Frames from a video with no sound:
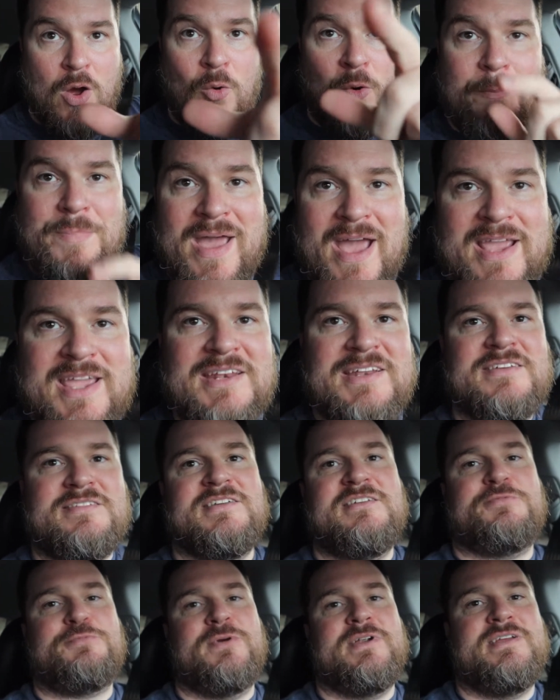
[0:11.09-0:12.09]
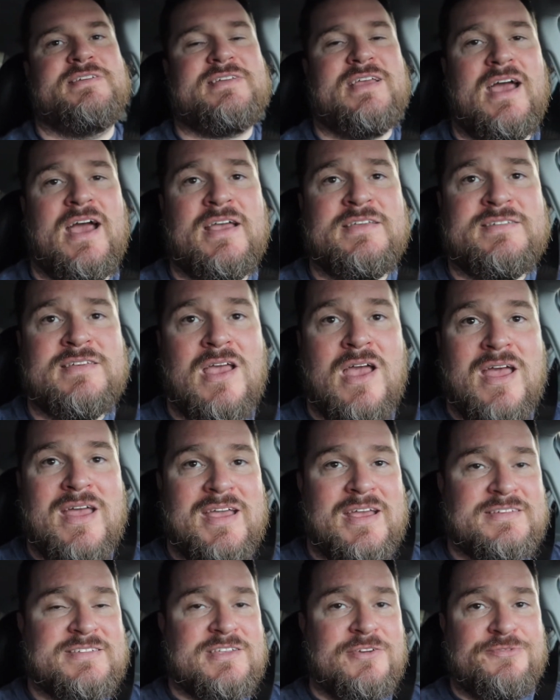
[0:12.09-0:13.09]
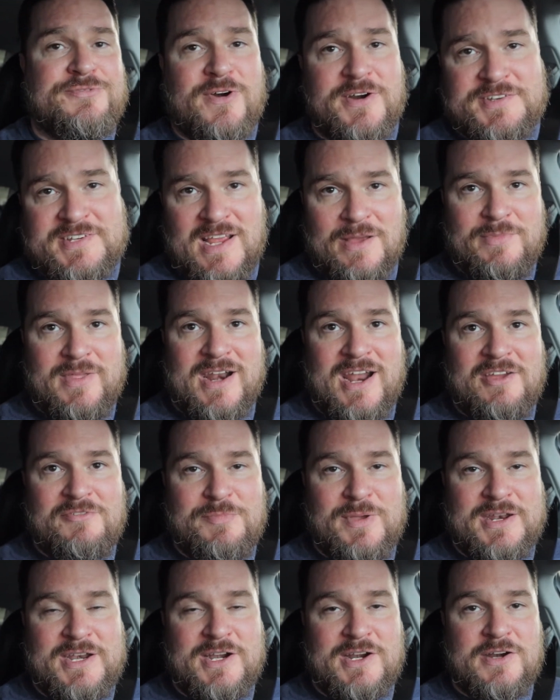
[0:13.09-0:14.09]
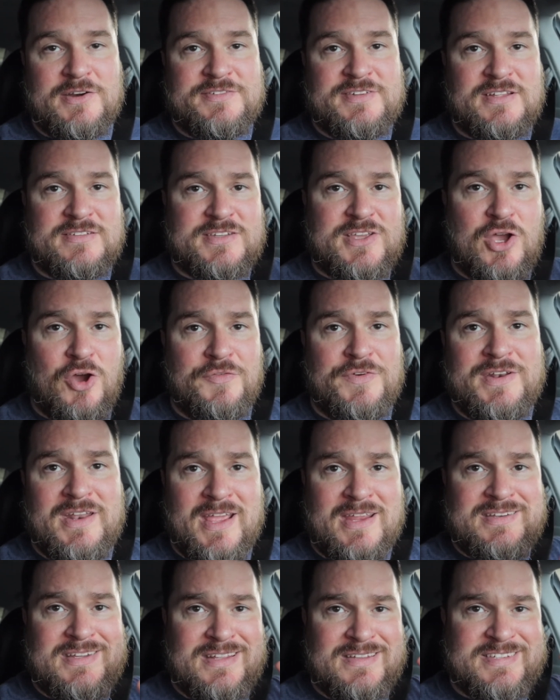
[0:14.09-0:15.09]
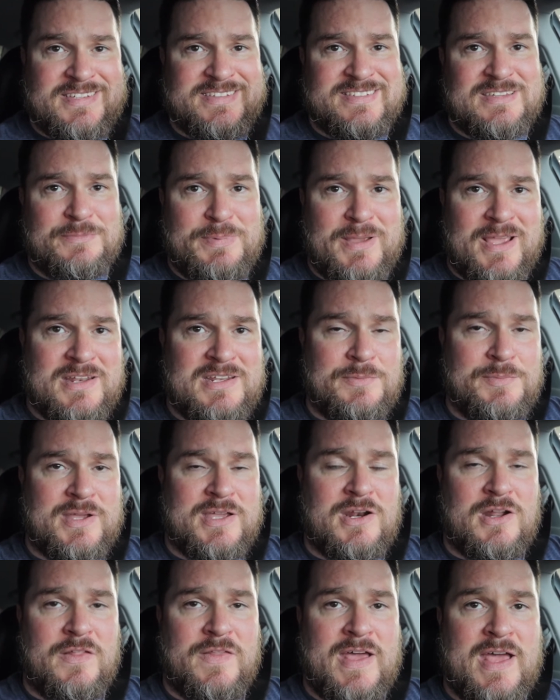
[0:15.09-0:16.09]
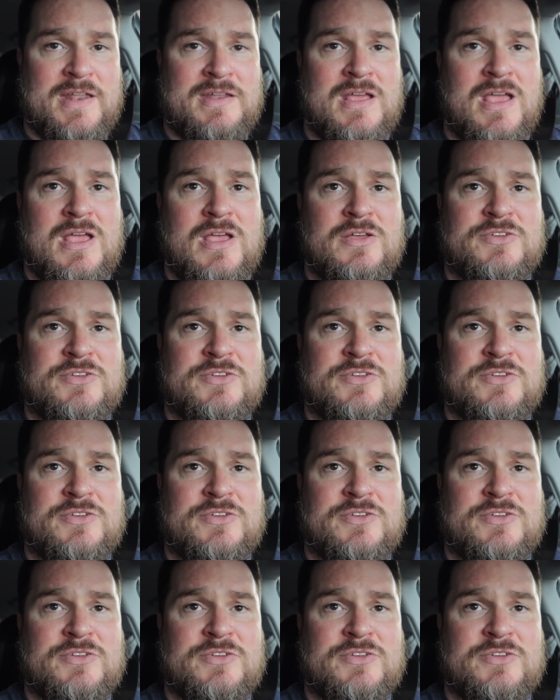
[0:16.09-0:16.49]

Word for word: We're back at Disney Springs, guys. It's the first time that I've been here since COVID-19, since the pandemic and all that.